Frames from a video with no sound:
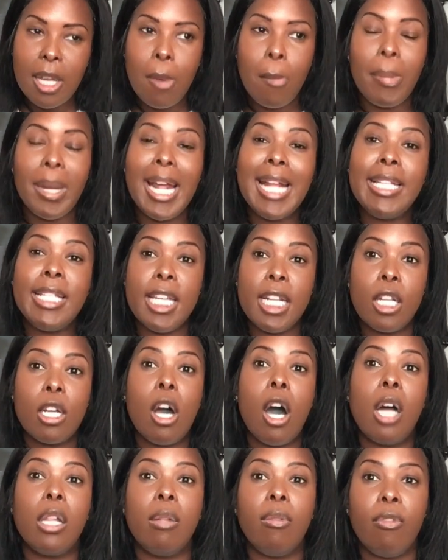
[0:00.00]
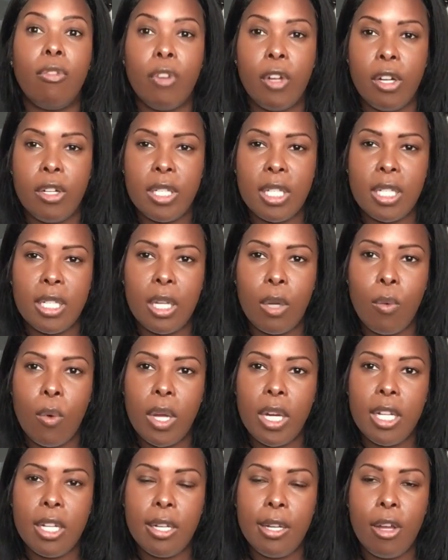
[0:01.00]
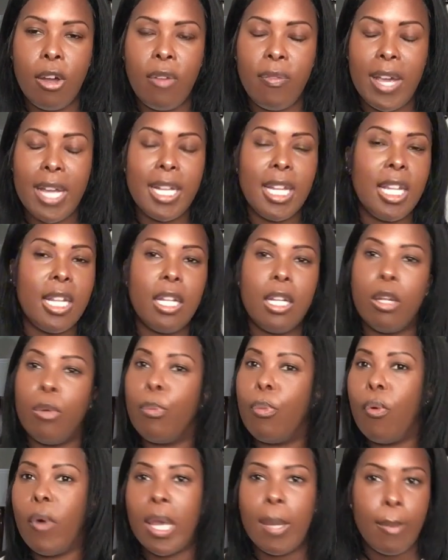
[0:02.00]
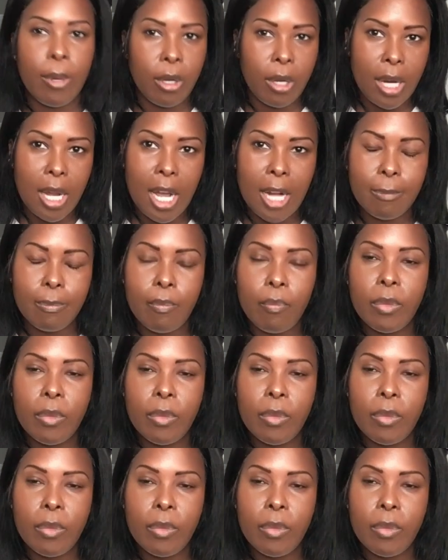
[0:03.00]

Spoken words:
but I did call them first because I wanted to know if I needed an appointment or not.